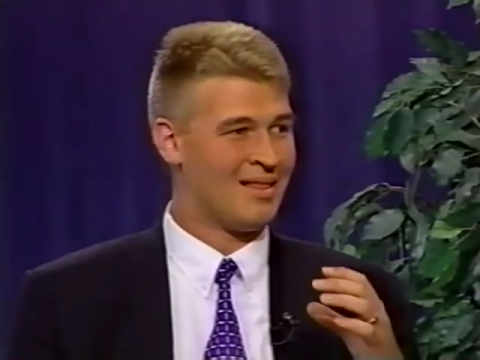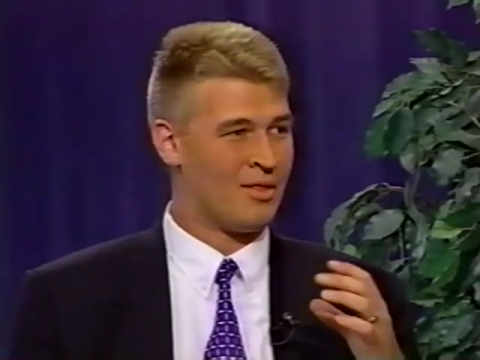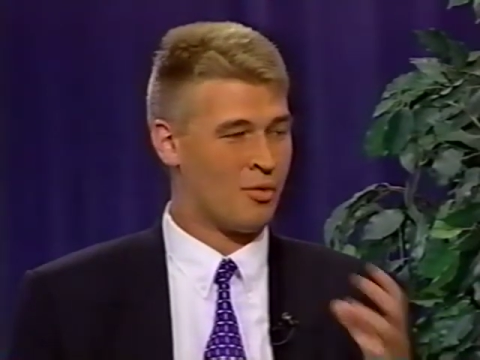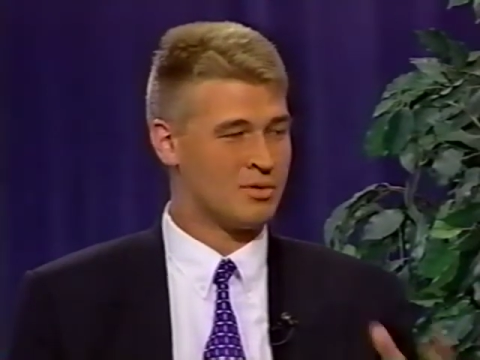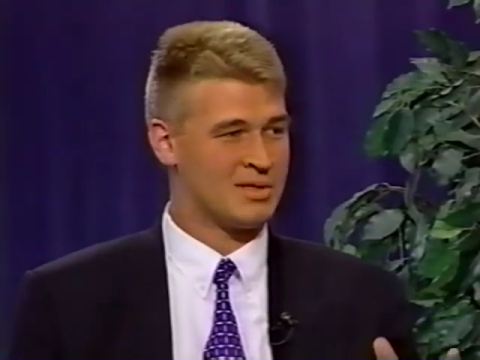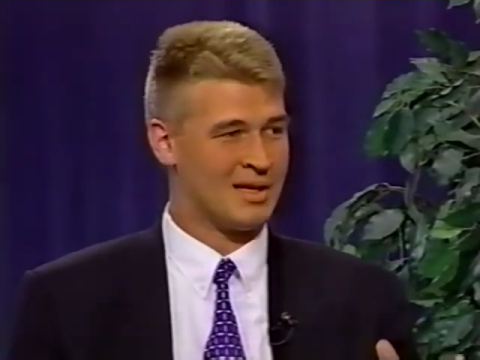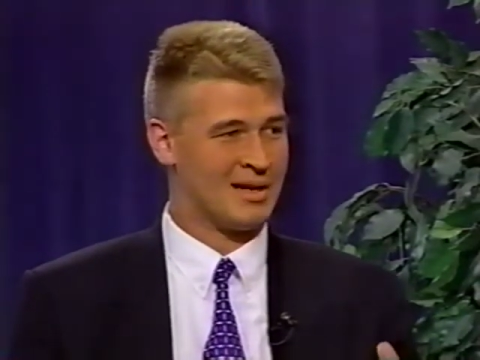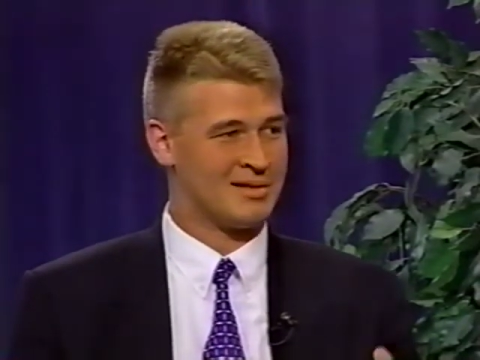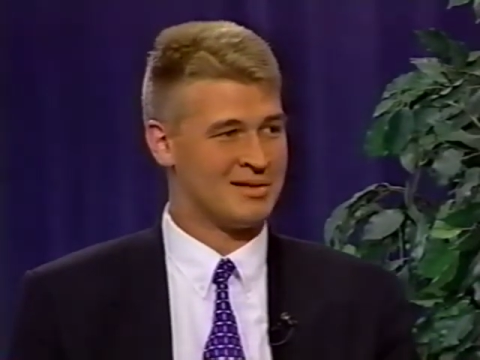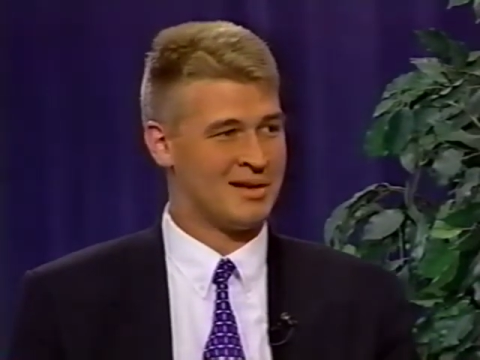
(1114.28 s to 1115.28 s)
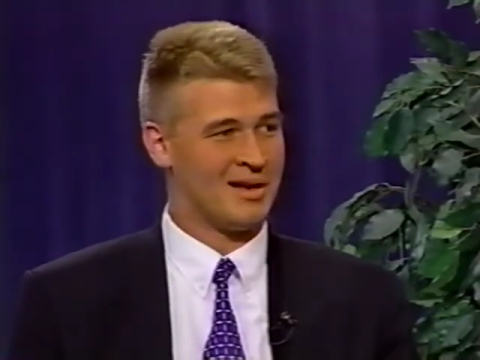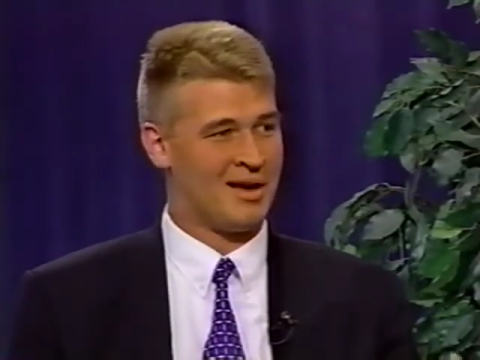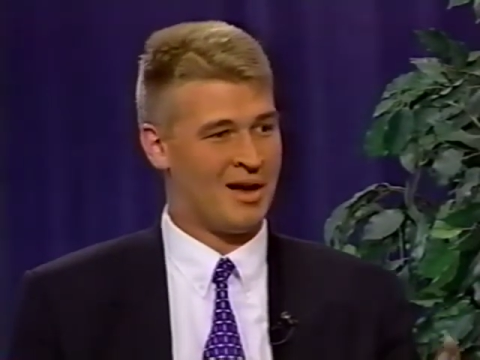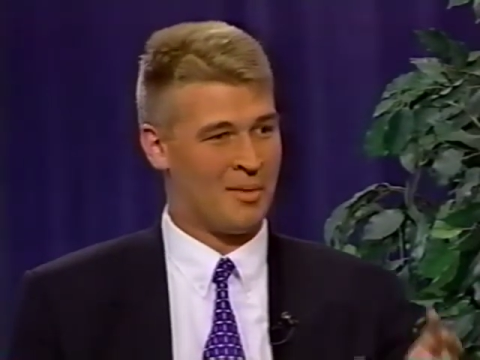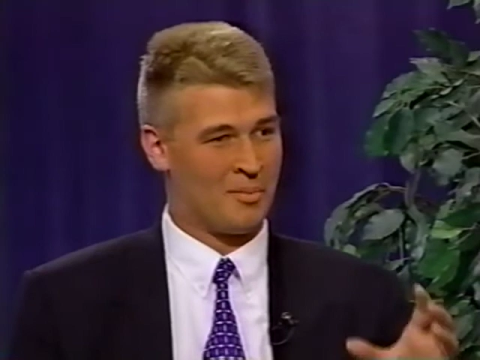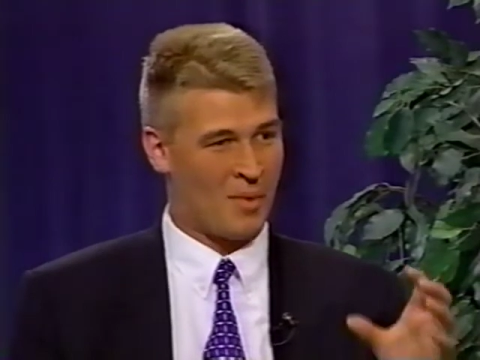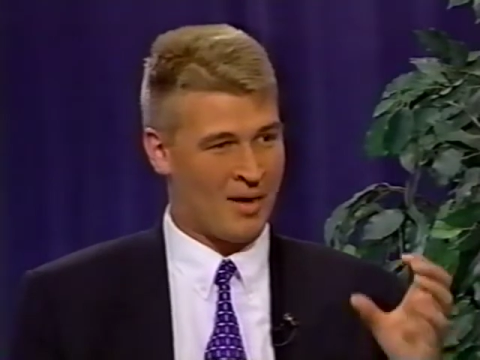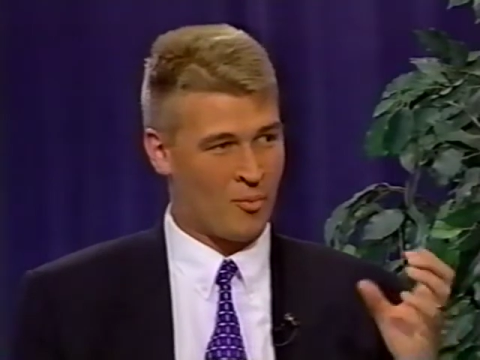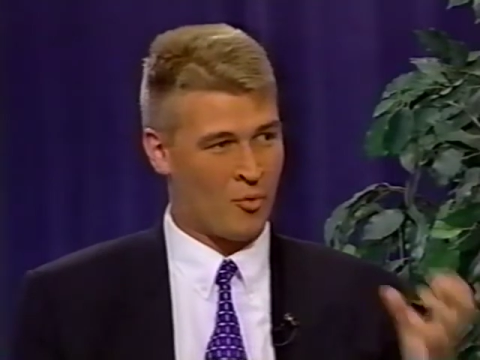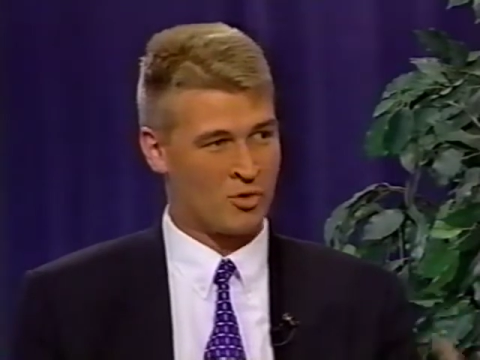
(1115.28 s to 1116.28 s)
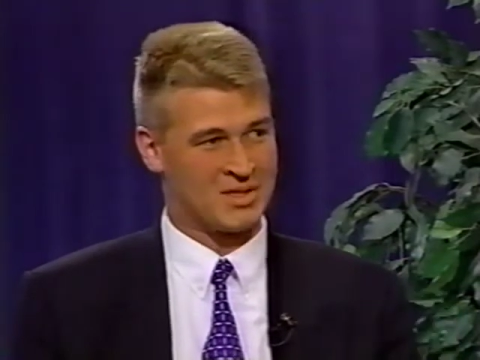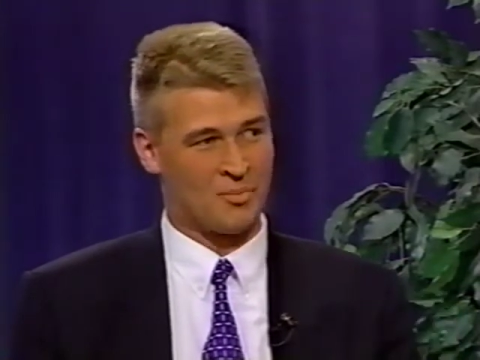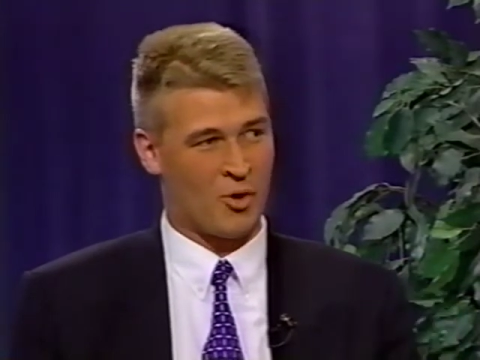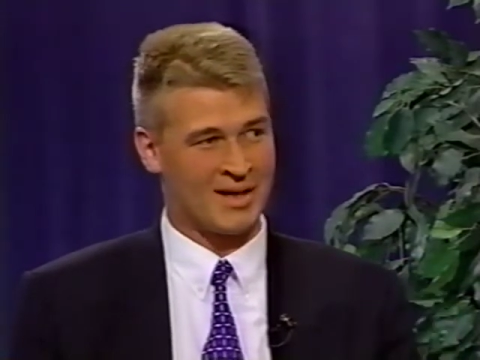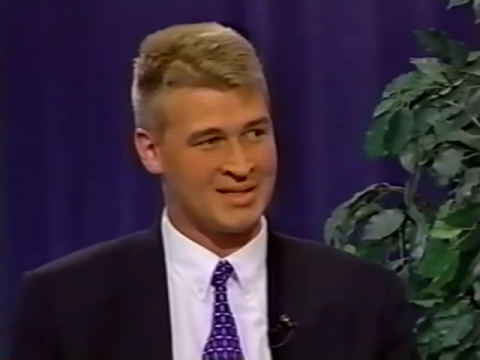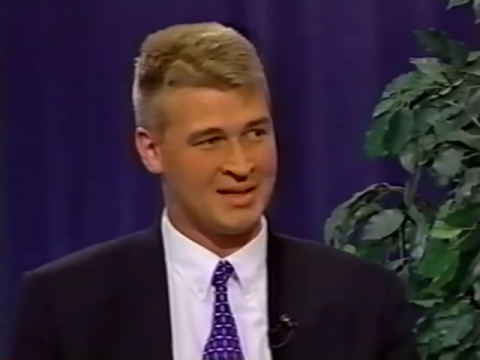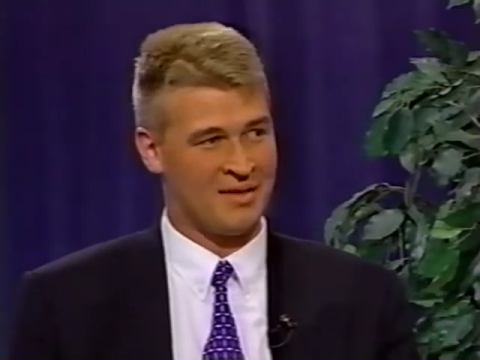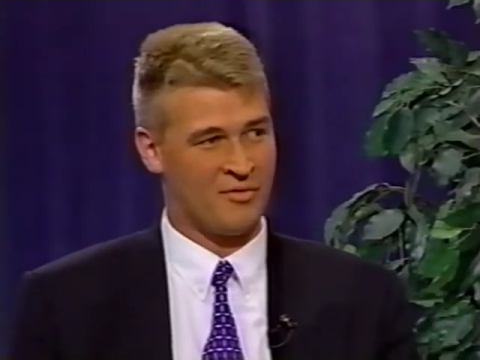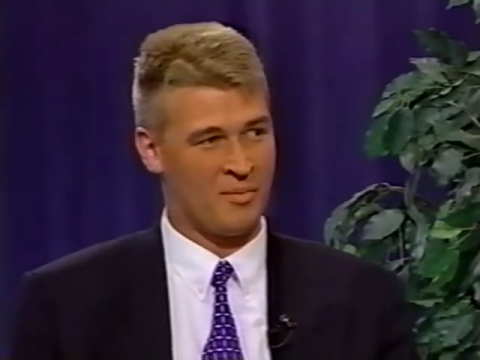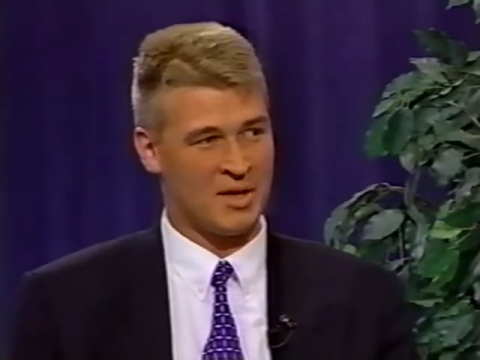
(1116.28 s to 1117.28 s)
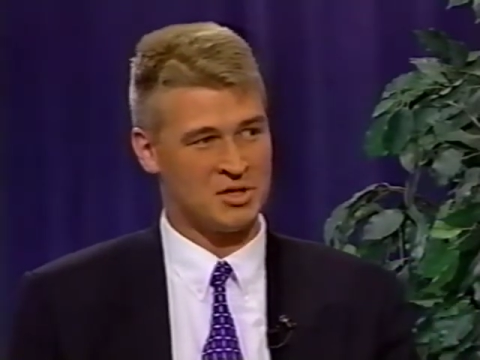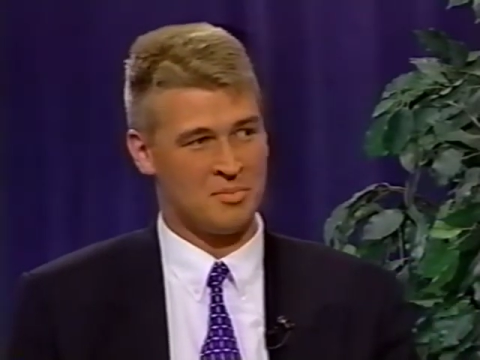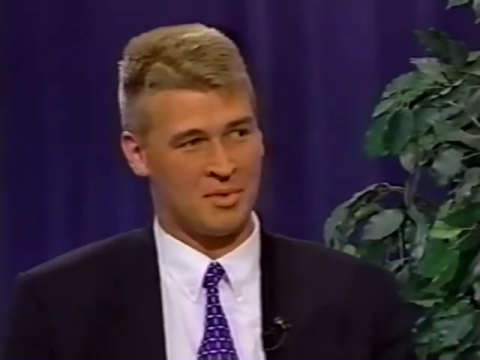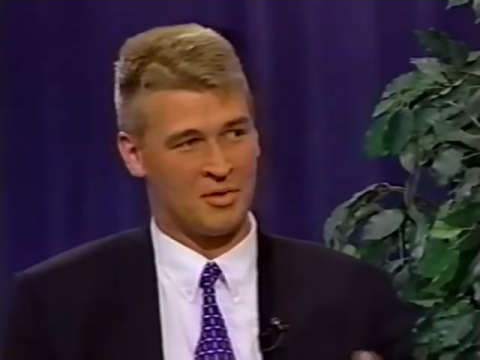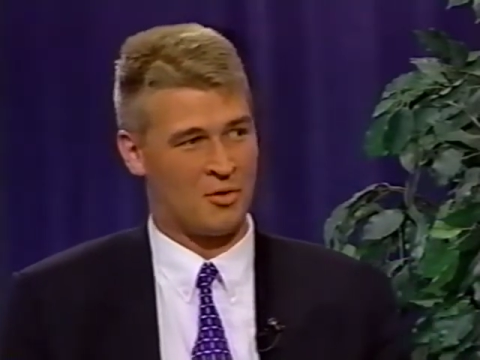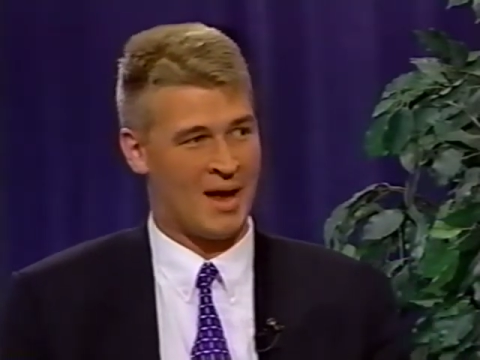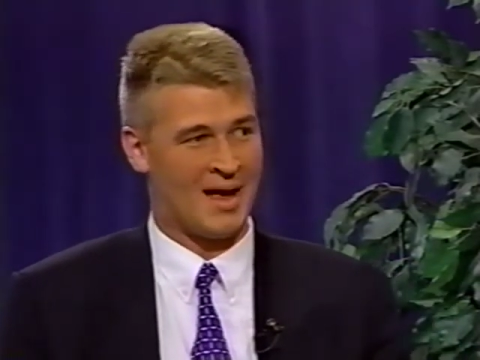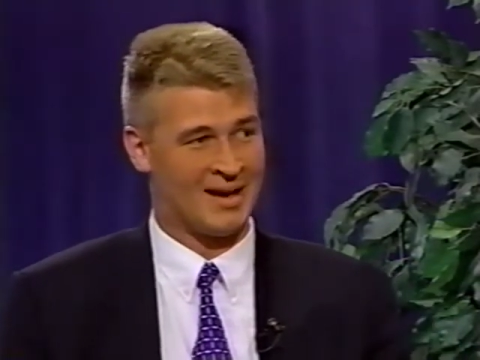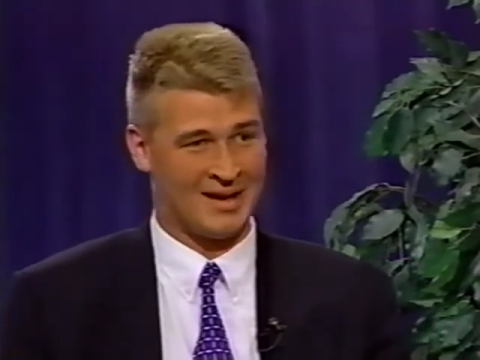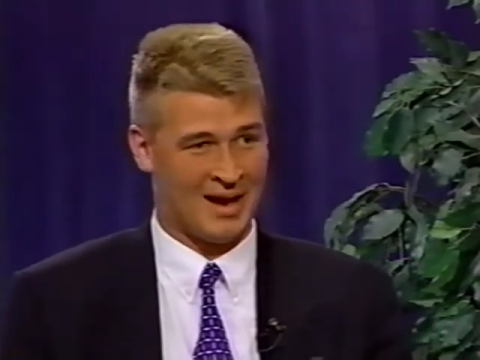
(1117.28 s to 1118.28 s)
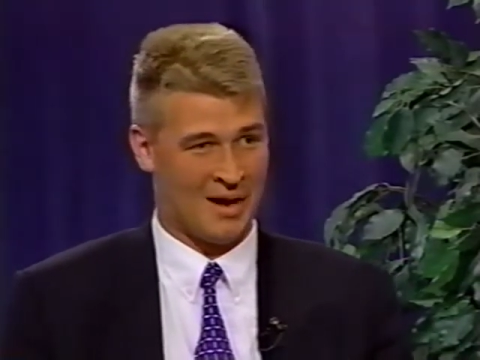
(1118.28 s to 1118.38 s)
those things are more suppressing the inflammation, but they're not